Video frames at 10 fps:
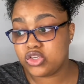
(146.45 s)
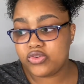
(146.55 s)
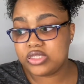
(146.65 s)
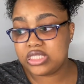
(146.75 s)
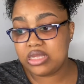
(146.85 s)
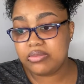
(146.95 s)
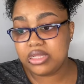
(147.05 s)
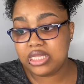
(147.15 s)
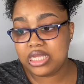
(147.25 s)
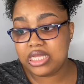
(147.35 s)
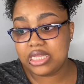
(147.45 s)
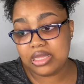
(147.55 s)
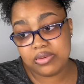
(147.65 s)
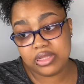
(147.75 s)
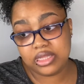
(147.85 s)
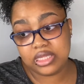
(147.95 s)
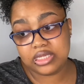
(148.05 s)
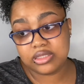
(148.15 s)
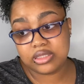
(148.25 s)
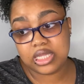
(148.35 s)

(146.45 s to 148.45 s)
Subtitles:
for seemingly limitless